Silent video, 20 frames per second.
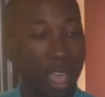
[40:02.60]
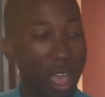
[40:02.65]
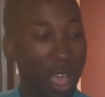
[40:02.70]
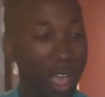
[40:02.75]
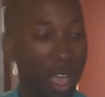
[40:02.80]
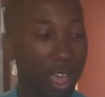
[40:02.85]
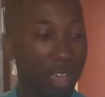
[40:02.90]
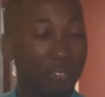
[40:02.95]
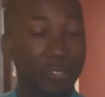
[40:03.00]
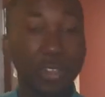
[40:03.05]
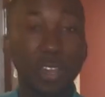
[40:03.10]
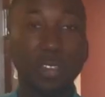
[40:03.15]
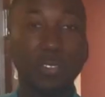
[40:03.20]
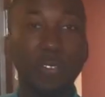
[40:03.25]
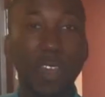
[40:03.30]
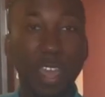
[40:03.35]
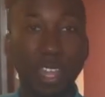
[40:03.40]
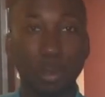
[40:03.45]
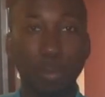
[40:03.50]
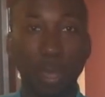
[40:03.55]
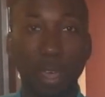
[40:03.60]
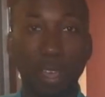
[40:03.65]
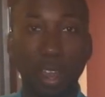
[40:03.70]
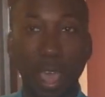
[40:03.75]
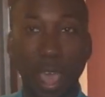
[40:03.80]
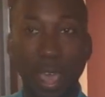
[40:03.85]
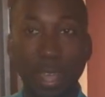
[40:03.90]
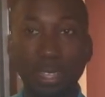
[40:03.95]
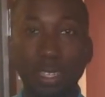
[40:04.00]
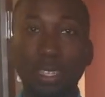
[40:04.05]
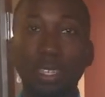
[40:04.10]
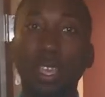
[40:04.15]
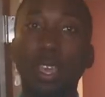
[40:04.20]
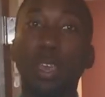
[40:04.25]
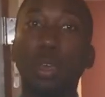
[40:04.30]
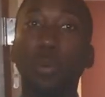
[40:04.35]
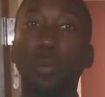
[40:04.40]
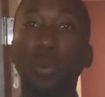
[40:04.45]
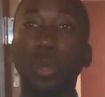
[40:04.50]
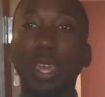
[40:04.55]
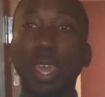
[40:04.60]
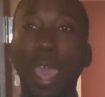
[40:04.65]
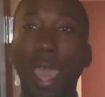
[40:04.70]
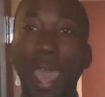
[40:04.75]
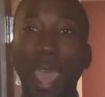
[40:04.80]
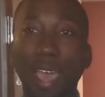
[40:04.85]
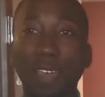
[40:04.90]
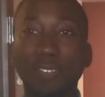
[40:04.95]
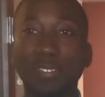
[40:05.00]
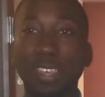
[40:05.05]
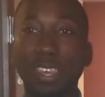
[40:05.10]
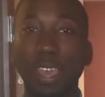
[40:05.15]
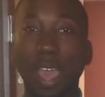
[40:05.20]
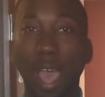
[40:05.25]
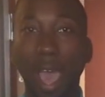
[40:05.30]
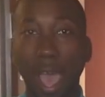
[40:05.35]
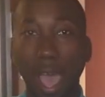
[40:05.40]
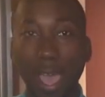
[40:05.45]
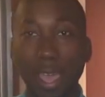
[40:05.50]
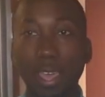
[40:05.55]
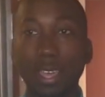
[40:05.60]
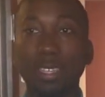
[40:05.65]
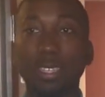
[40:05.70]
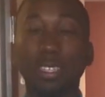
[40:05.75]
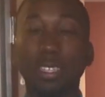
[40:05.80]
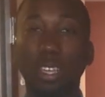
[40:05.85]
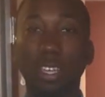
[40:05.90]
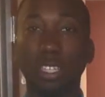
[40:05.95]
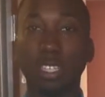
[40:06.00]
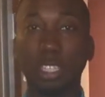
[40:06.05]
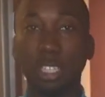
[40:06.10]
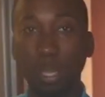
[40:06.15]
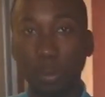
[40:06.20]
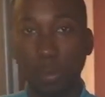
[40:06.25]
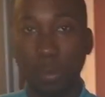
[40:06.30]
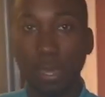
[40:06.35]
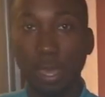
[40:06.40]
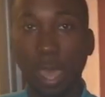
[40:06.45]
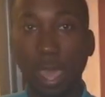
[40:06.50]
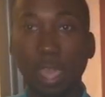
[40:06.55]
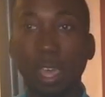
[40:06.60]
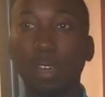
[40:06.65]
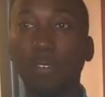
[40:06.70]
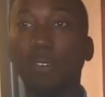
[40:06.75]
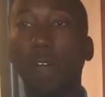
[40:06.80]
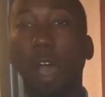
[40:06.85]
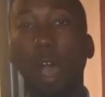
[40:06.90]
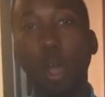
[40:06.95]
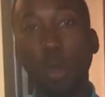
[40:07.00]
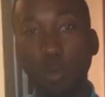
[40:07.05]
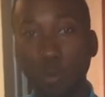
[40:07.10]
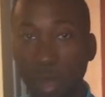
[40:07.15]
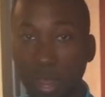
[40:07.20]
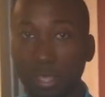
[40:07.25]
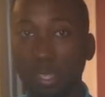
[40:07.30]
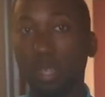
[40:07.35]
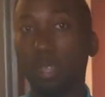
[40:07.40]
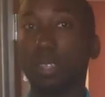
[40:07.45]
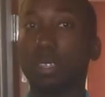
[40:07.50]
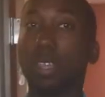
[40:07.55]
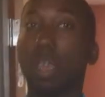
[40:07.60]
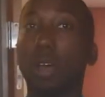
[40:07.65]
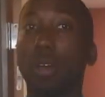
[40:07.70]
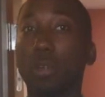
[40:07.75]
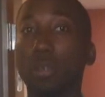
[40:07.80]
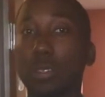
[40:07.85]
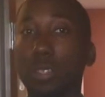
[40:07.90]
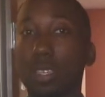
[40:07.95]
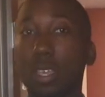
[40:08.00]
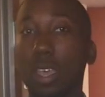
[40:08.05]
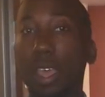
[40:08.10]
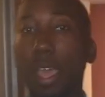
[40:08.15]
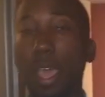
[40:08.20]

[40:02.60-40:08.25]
Fun fact about Hotz, we have the highest GPA of all residence halls.